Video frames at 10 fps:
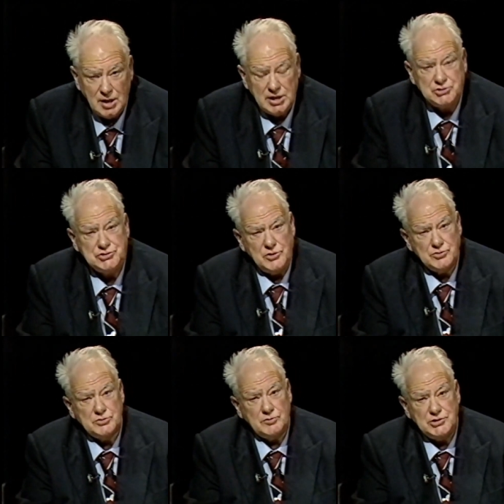It's
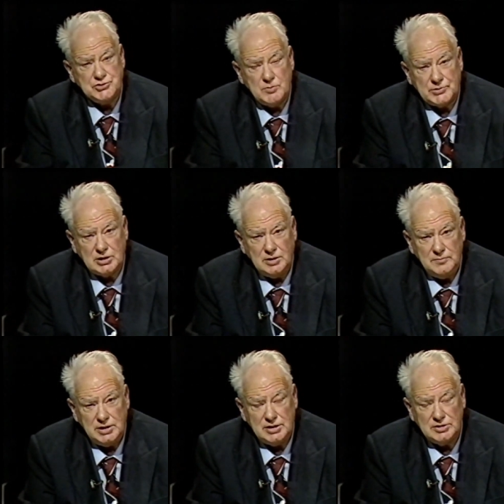scheduled to reach Jupiter
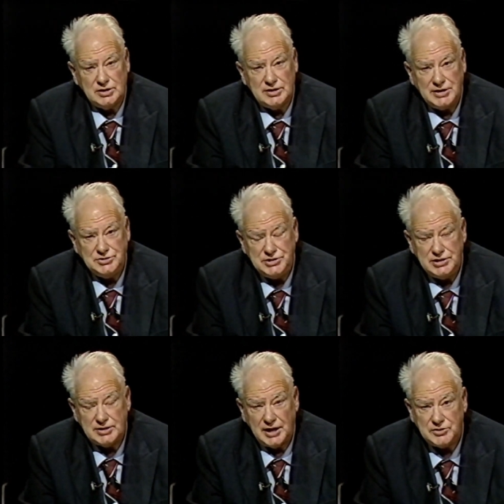in
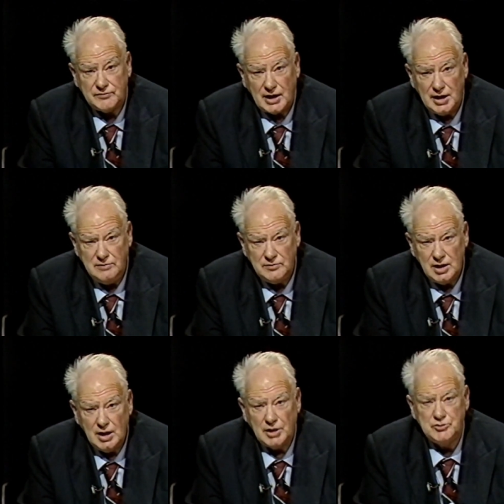1995
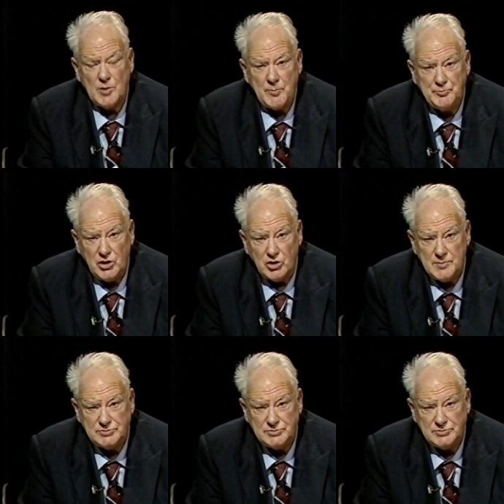and drop a probe